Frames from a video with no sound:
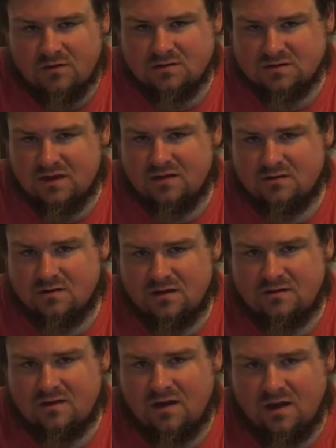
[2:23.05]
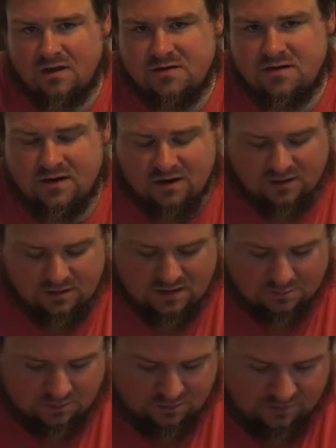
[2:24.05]
It's got it's got onion in it,
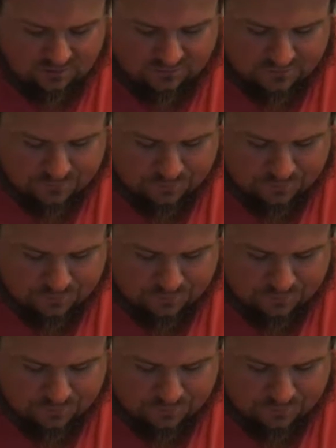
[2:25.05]
I believe.